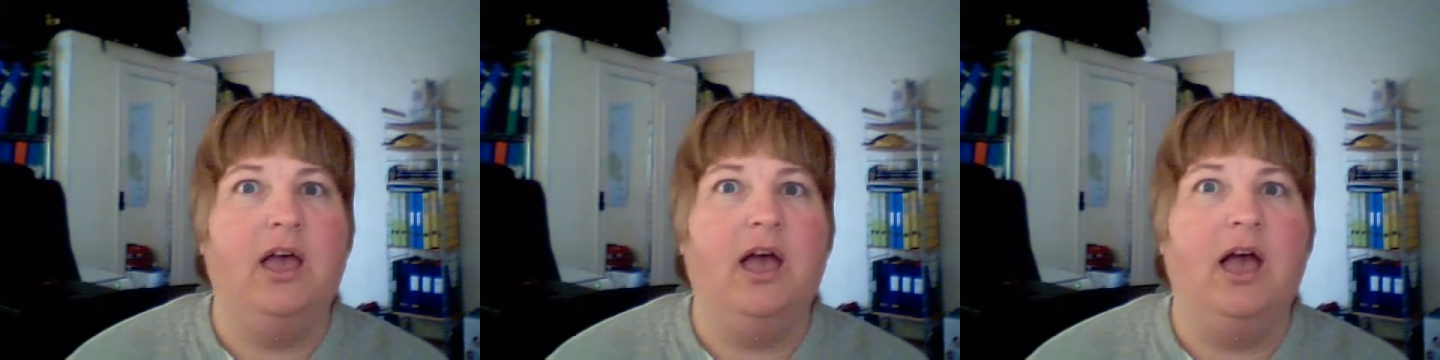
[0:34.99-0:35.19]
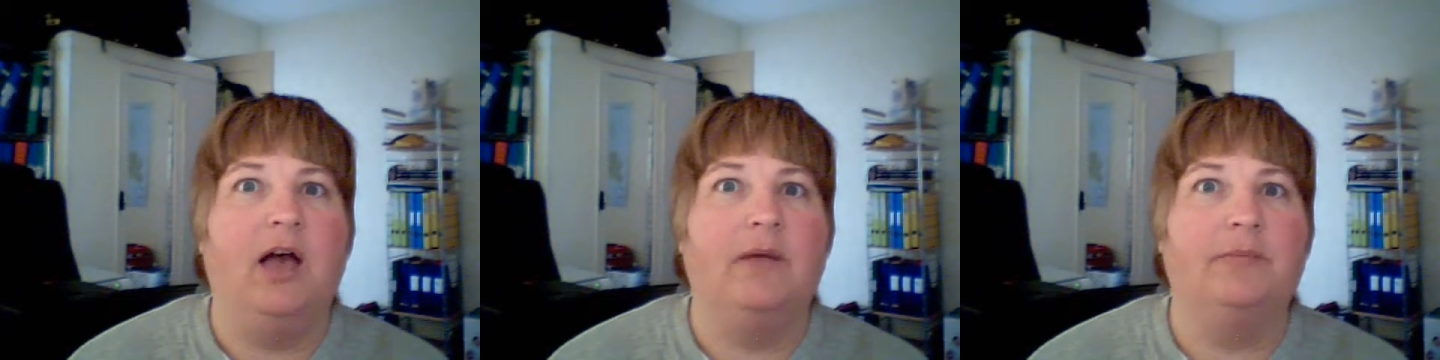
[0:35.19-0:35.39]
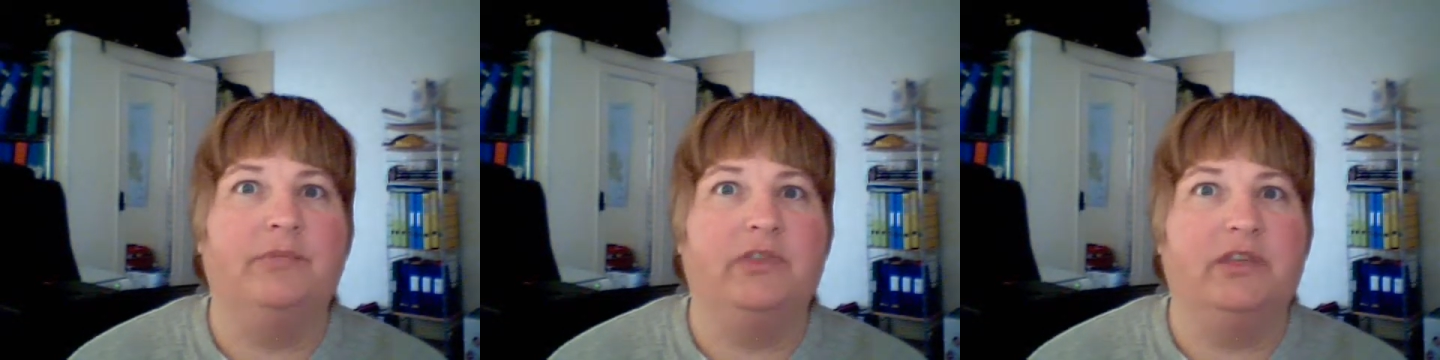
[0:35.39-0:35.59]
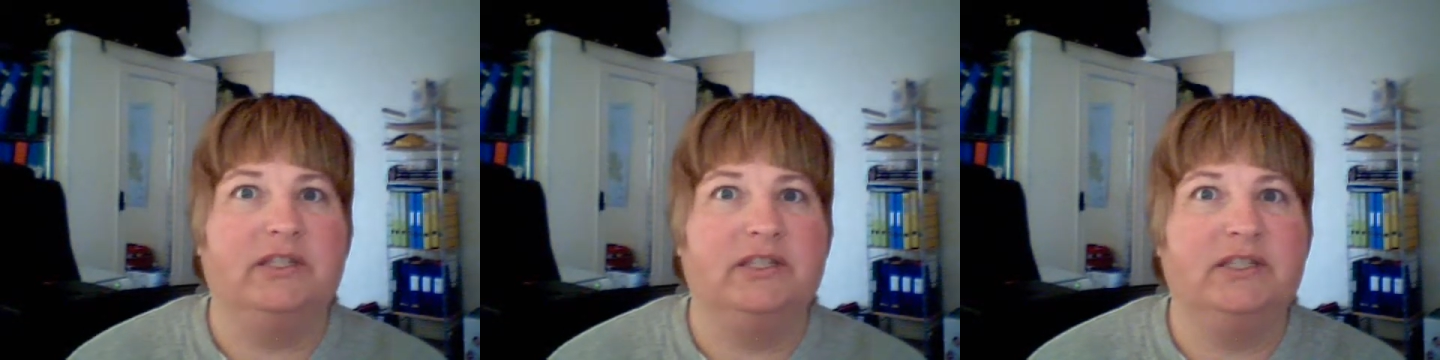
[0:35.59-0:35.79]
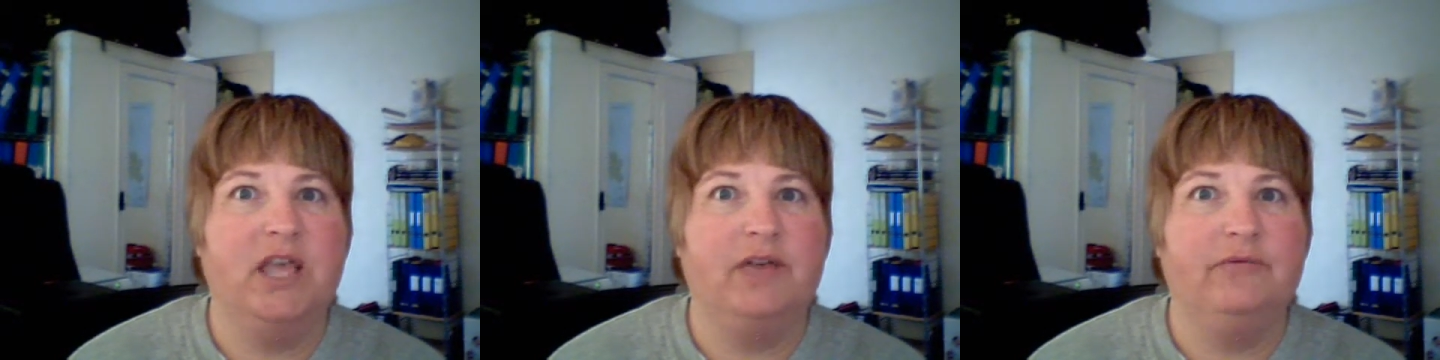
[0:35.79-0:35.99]
um, the
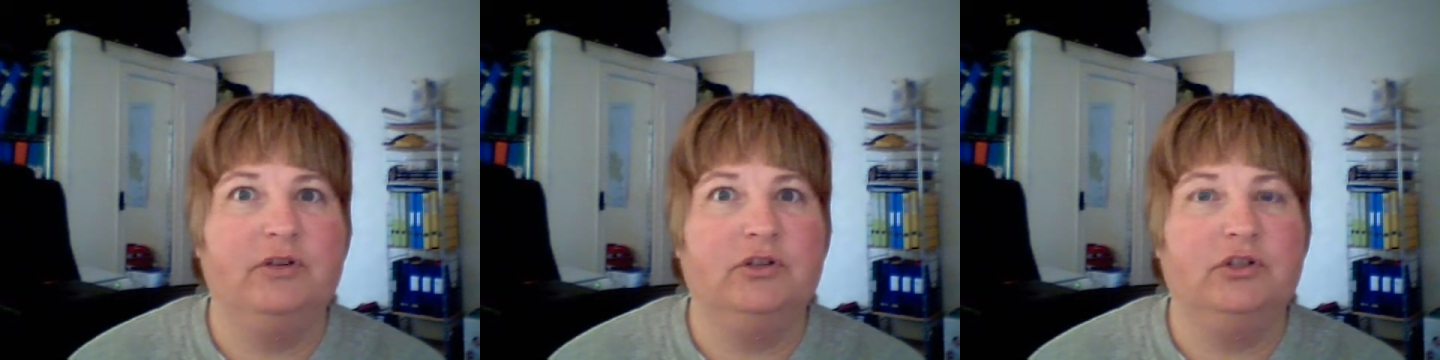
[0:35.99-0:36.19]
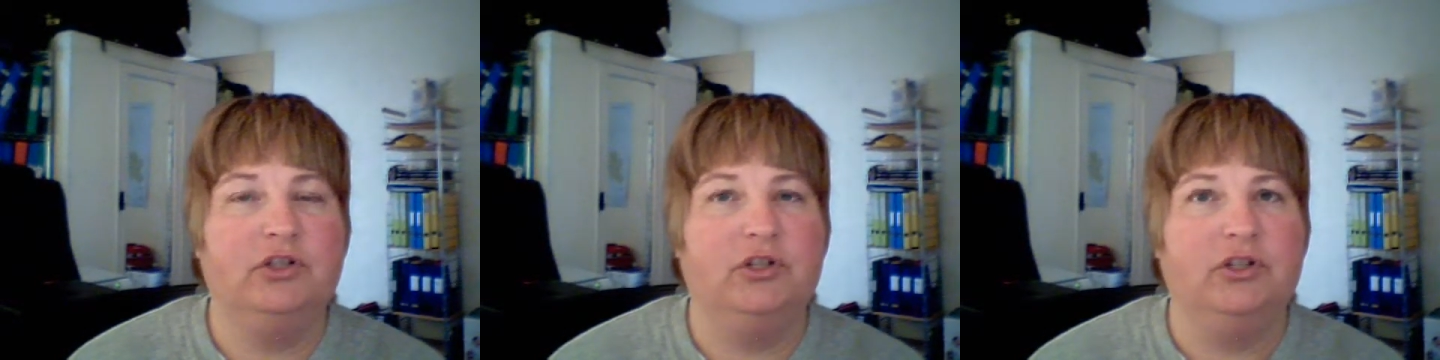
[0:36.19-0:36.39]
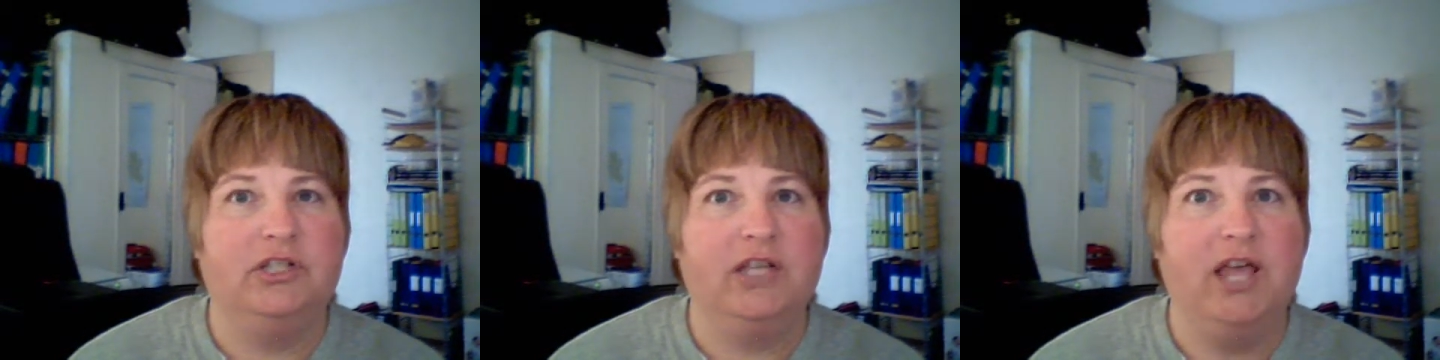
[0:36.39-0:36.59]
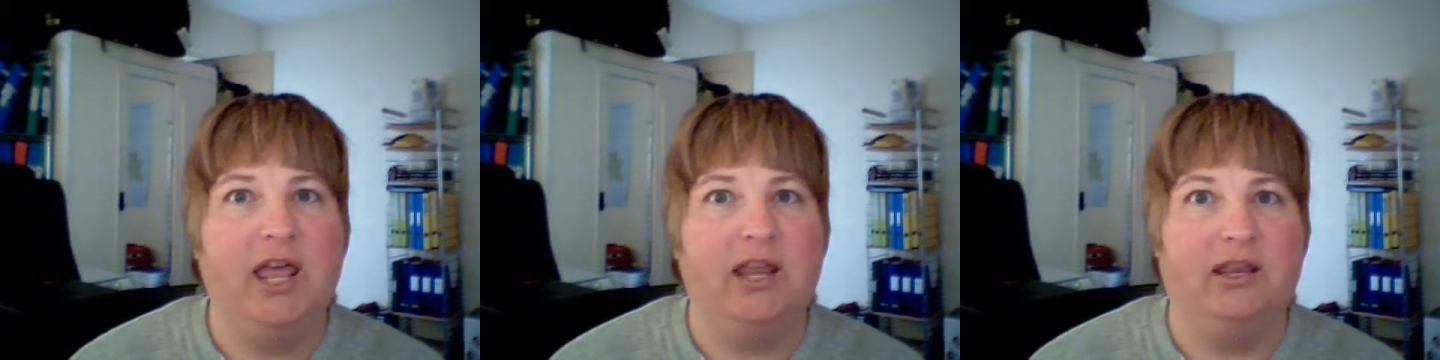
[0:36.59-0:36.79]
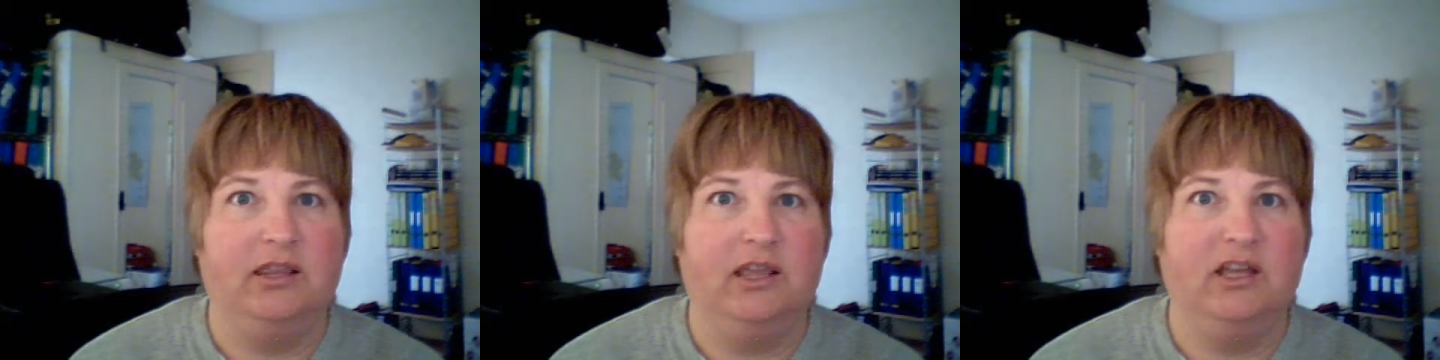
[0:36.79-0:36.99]
7 to
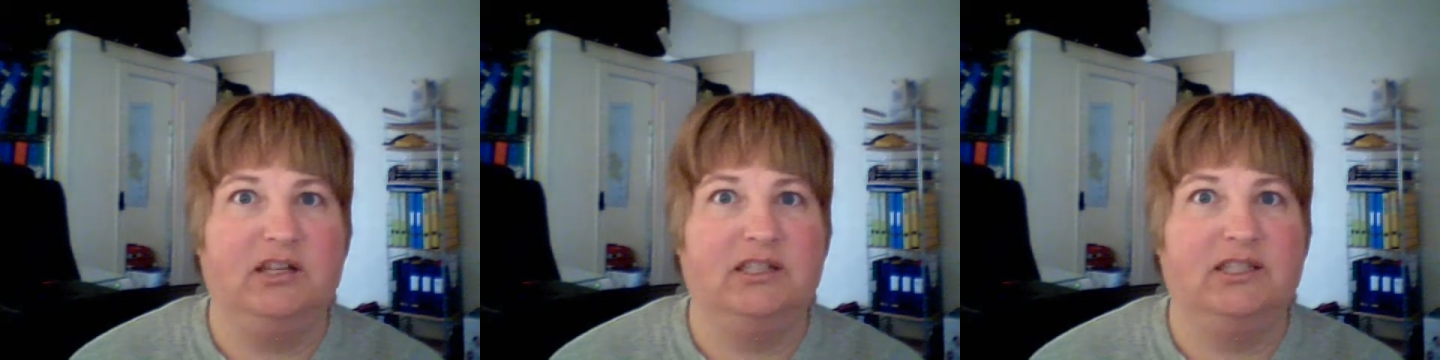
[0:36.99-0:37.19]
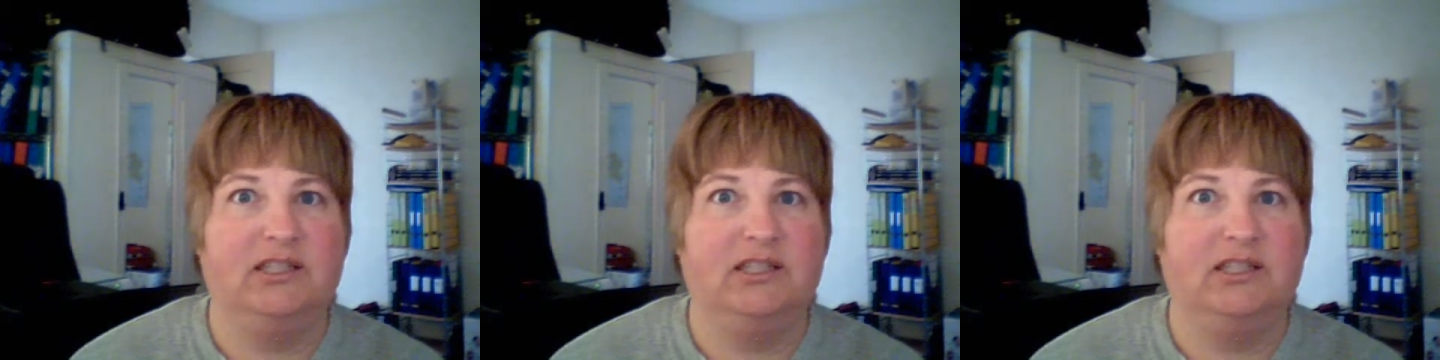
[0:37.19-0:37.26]
10 that is